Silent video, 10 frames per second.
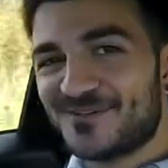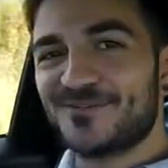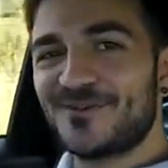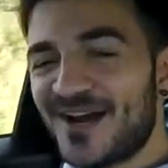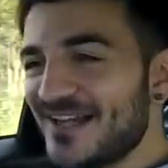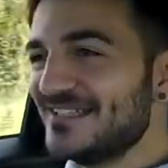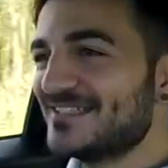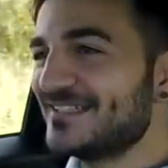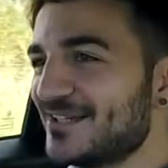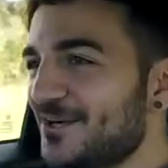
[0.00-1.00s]
Right,
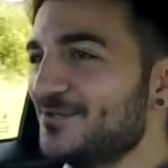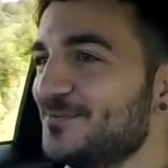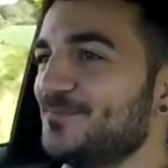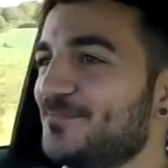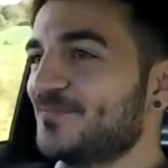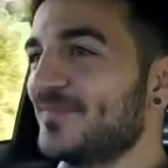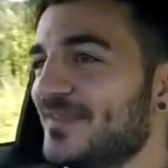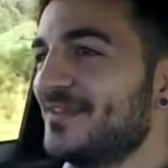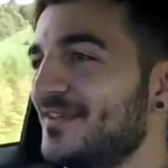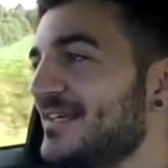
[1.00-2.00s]
so
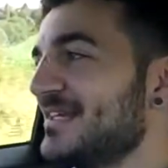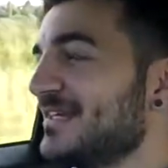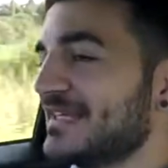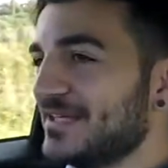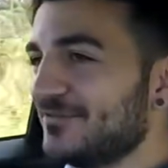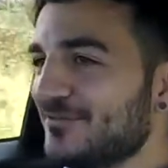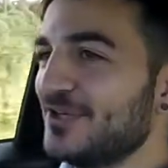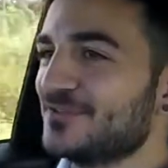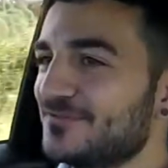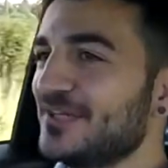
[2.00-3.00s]
the
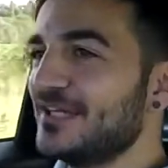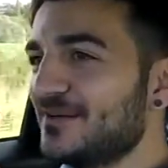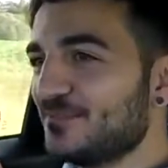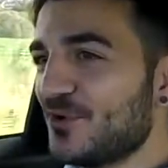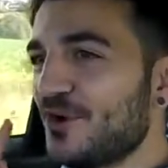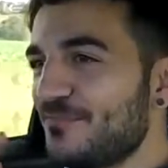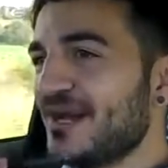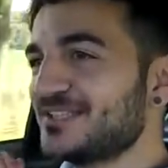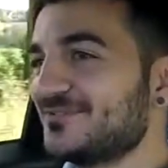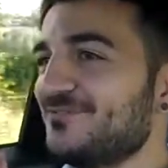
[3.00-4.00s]
first thing I'm not a
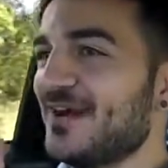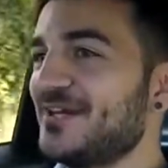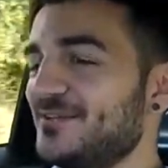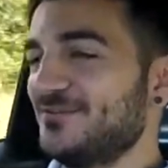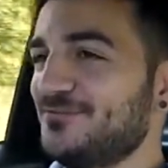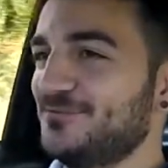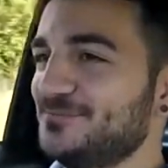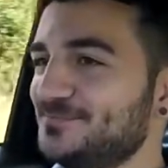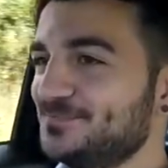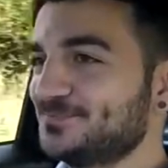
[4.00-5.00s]
massive fan of
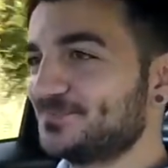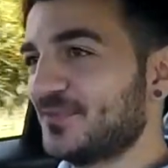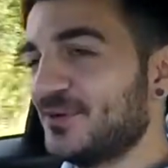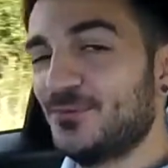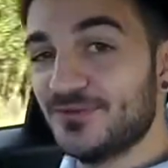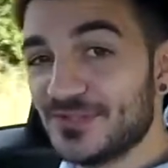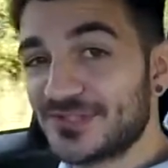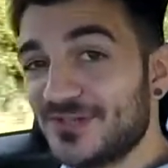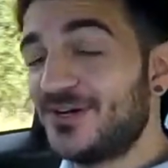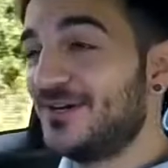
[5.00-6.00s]
with this
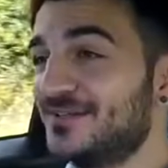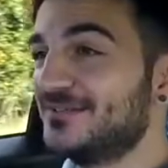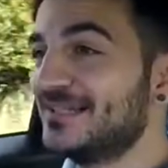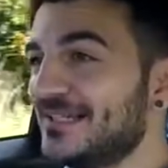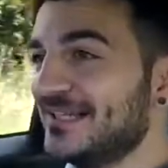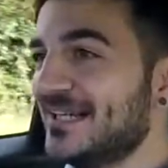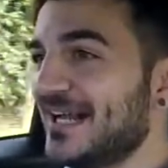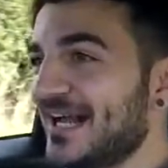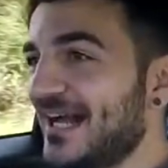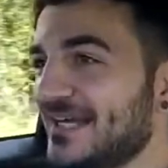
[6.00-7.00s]
car,
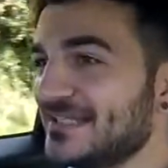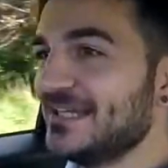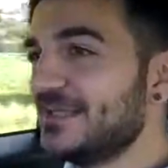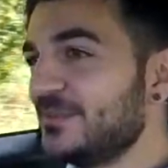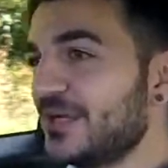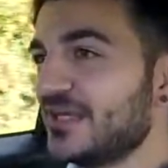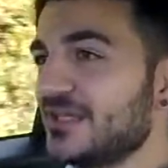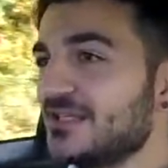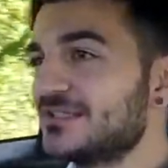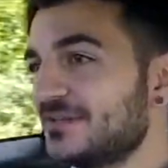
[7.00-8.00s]
and in the
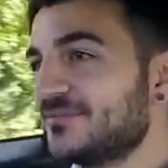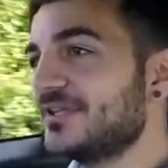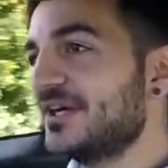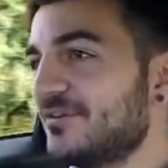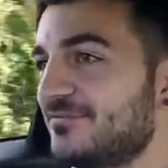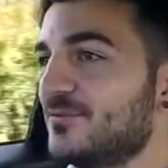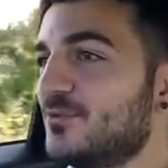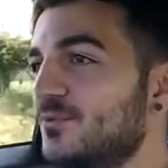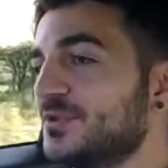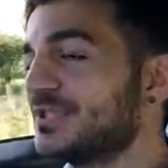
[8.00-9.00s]
beginning it's something that I
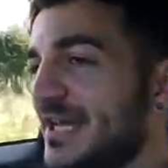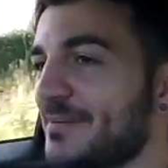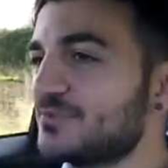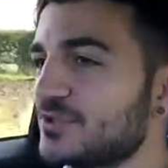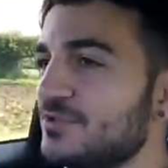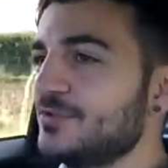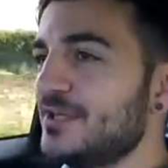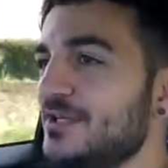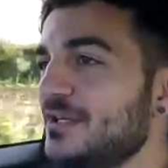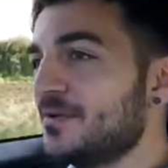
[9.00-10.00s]
thought was
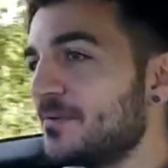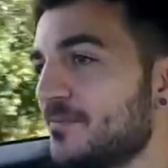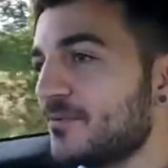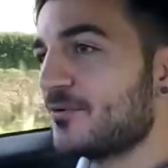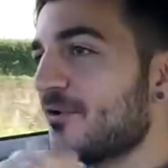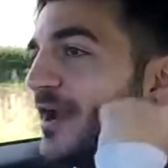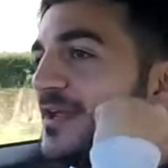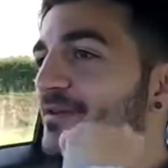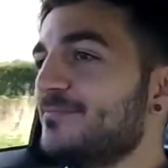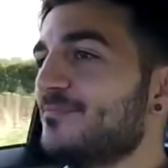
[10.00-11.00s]
absolutely
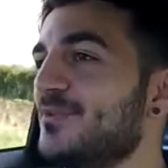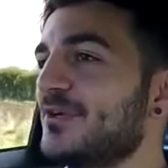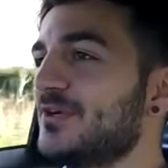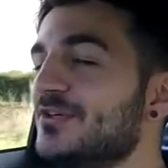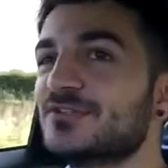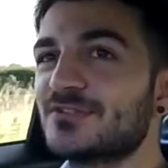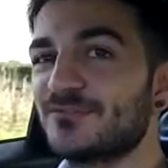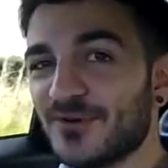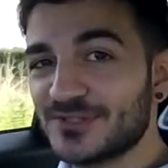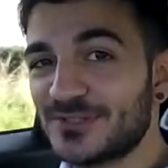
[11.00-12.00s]
great, because the
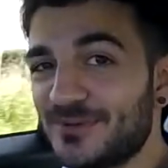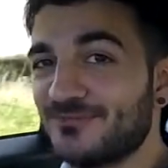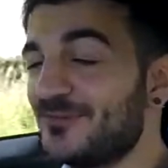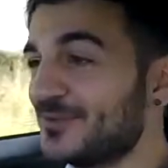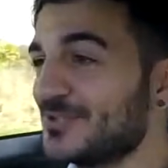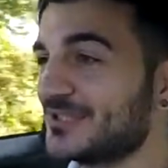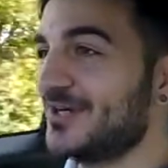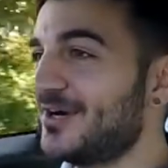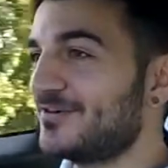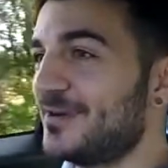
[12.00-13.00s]
first time I filled this
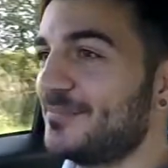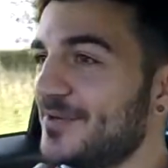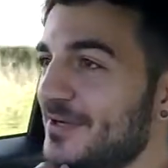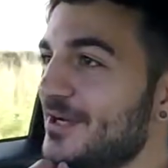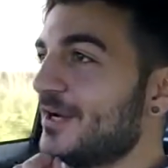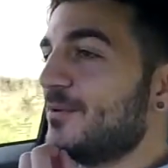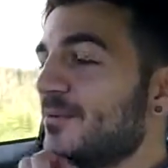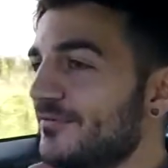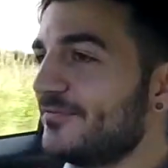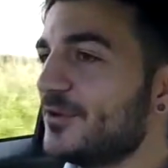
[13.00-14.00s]
car up
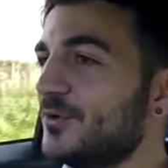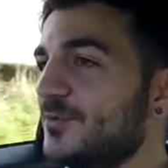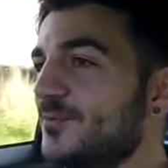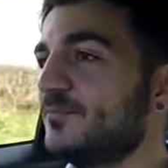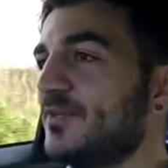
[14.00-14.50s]
with fuel,